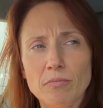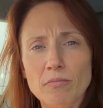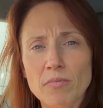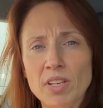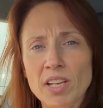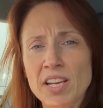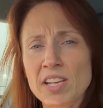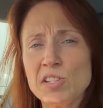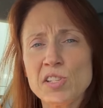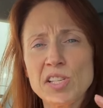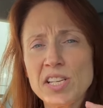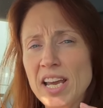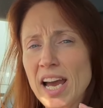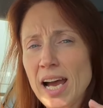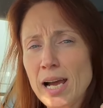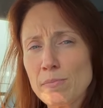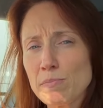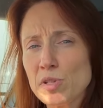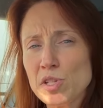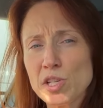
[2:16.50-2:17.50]
is the
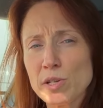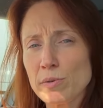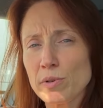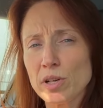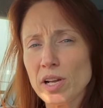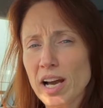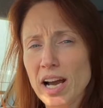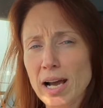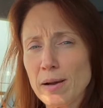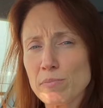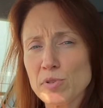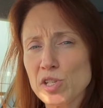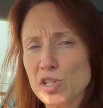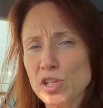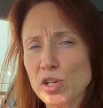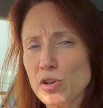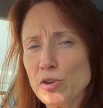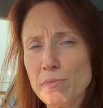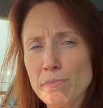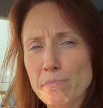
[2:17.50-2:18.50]

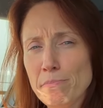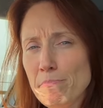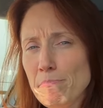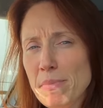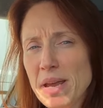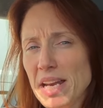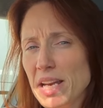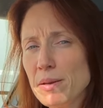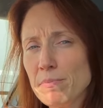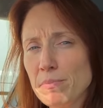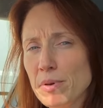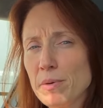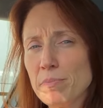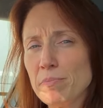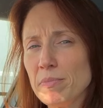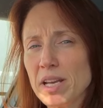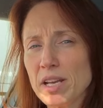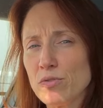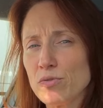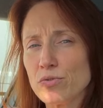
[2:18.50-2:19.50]
absolute minimum
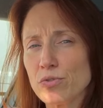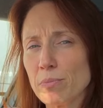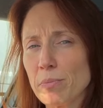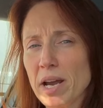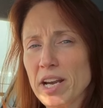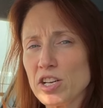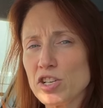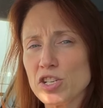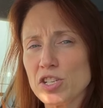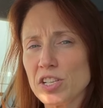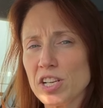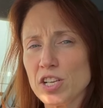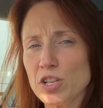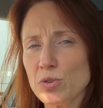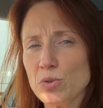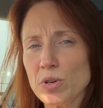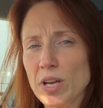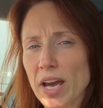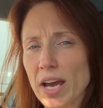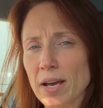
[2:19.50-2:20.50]
information that you
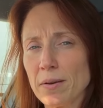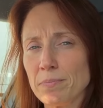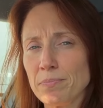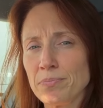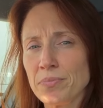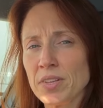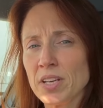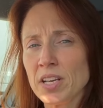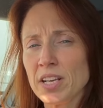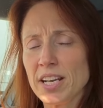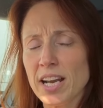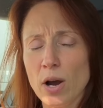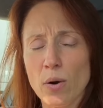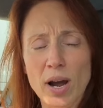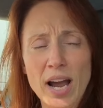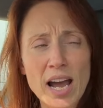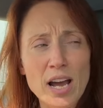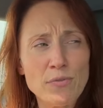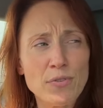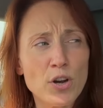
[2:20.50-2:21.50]
get. Now, I
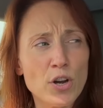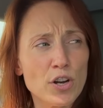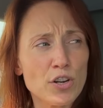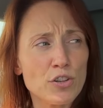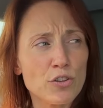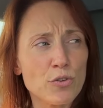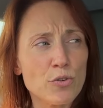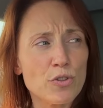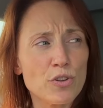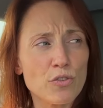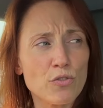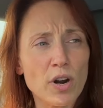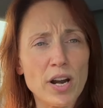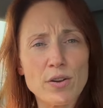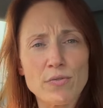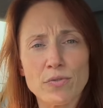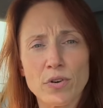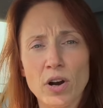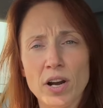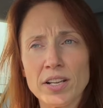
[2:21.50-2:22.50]
have heard through the
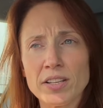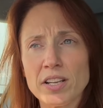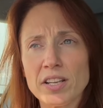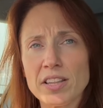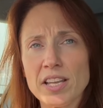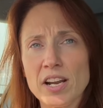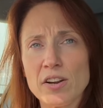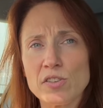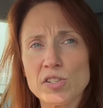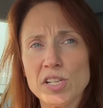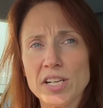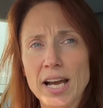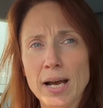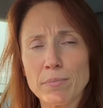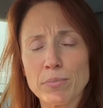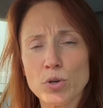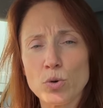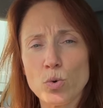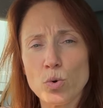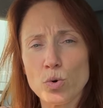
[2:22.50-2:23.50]
grapevine that there is an
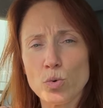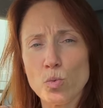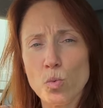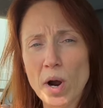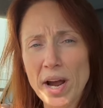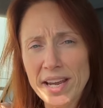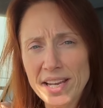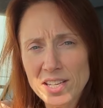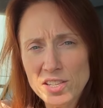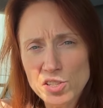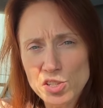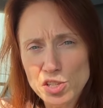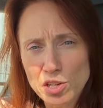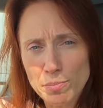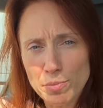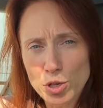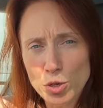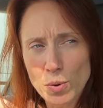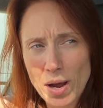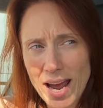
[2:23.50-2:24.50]
app called Waze,
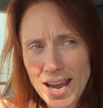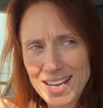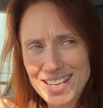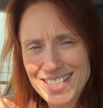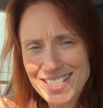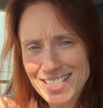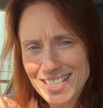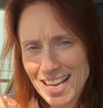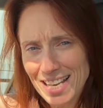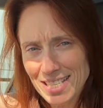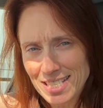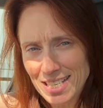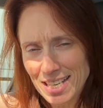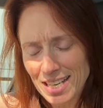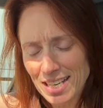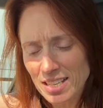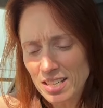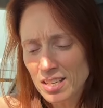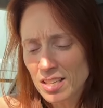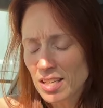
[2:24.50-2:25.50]

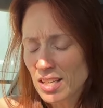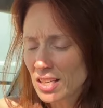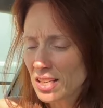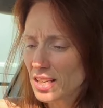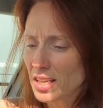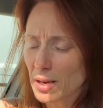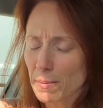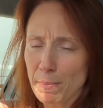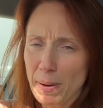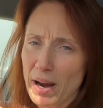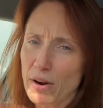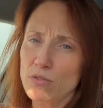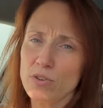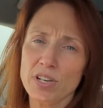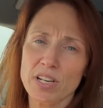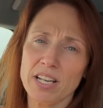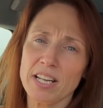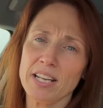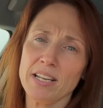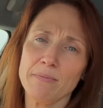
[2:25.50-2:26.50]
W-A-Z-E, and
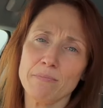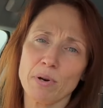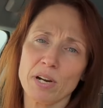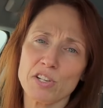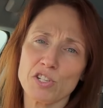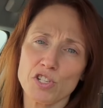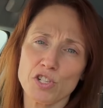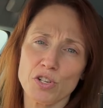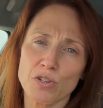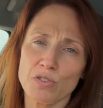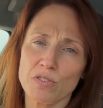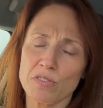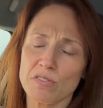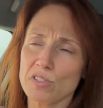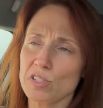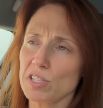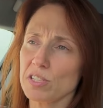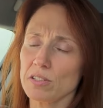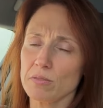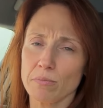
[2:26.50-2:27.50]
apparently my
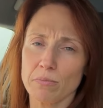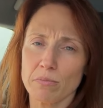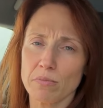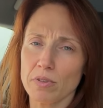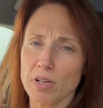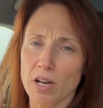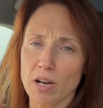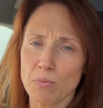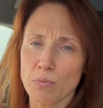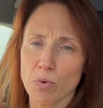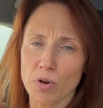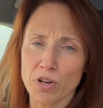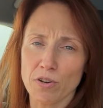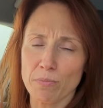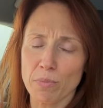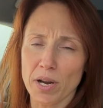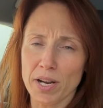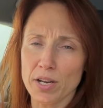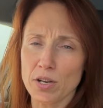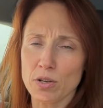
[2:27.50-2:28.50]
students, one of
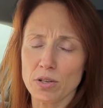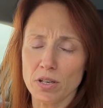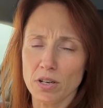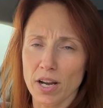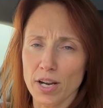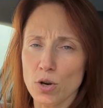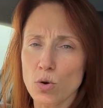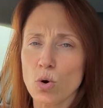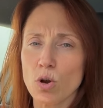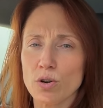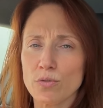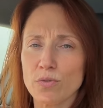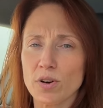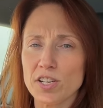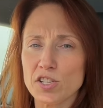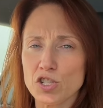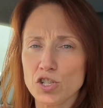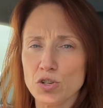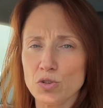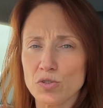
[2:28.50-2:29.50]
my
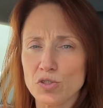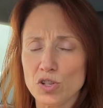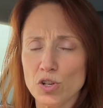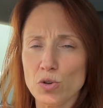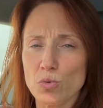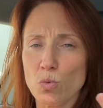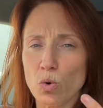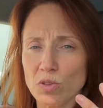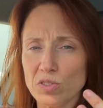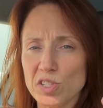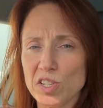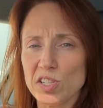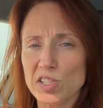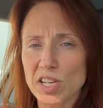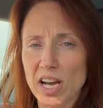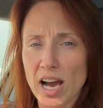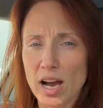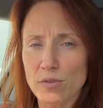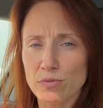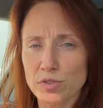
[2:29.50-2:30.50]
qualified students who wanted to
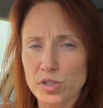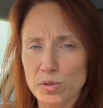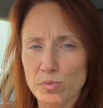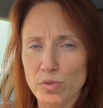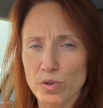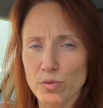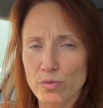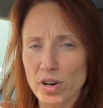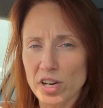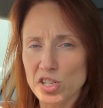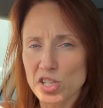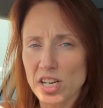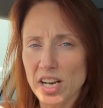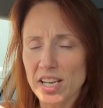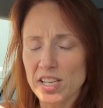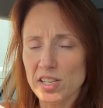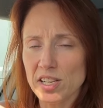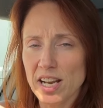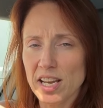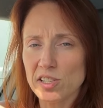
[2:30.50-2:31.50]
have some
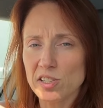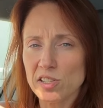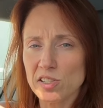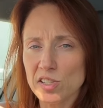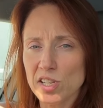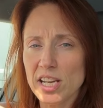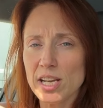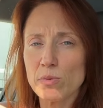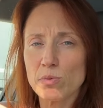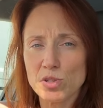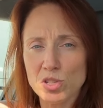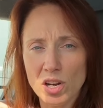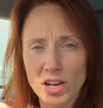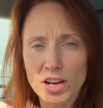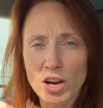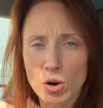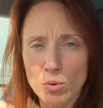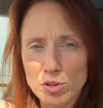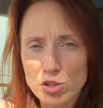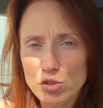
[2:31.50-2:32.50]
refresher lessons, he was like,
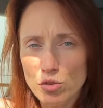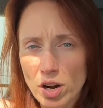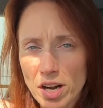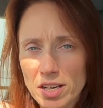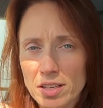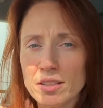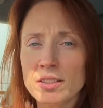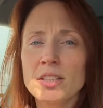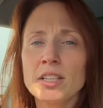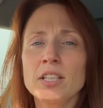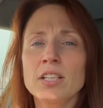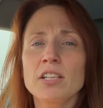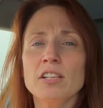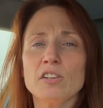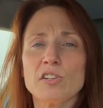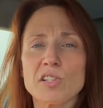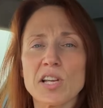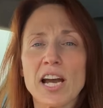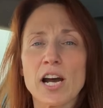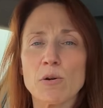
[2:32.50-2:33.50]
oh, it's great
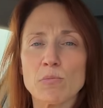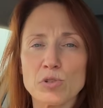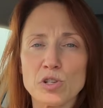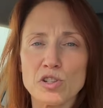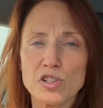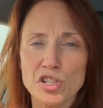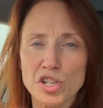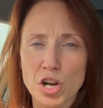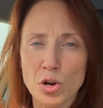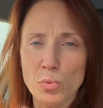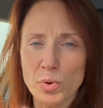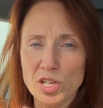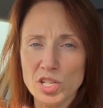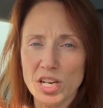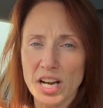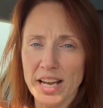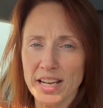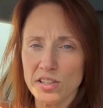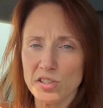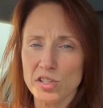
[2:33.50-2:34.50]
because it helps you to know which
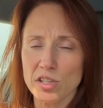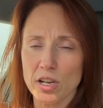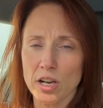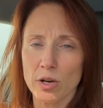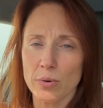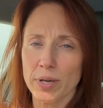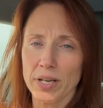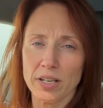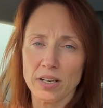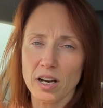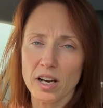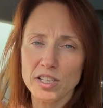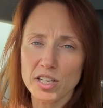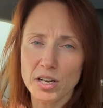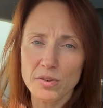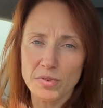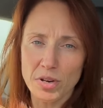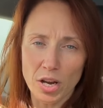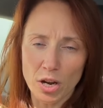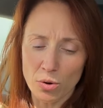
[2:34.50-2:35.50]
lane to go in. I
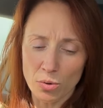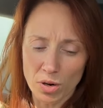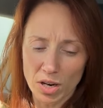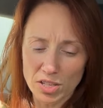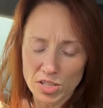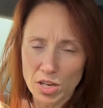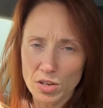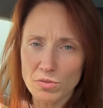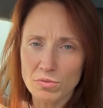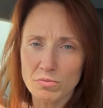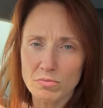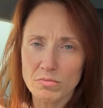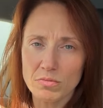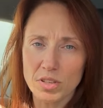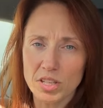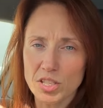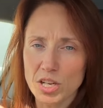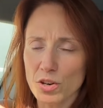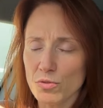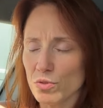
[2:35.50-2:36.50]
don't know, I don't
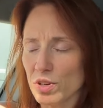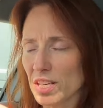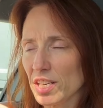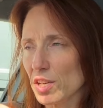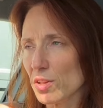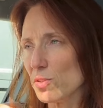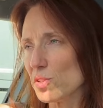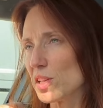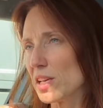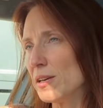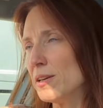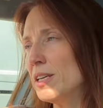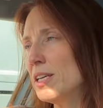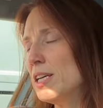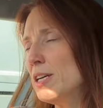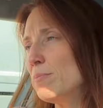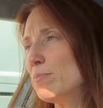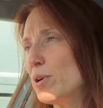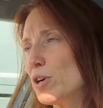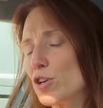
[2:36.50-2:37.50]
really use it,
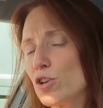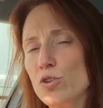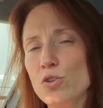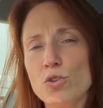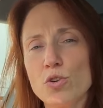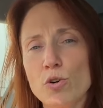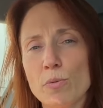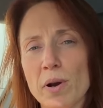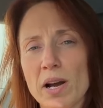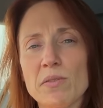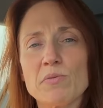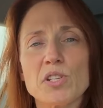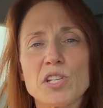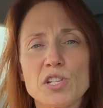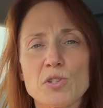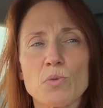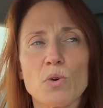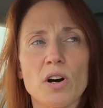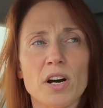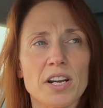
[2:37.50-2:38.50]
but Google Maps is
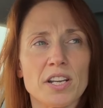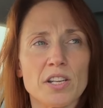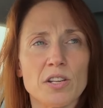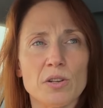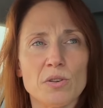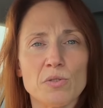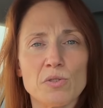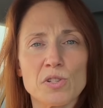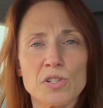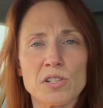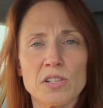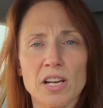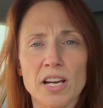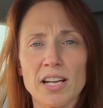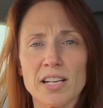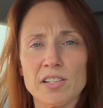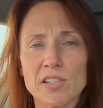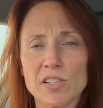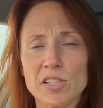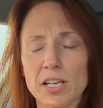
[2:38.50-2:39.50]
what I use,
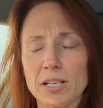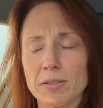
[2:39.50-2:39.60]
and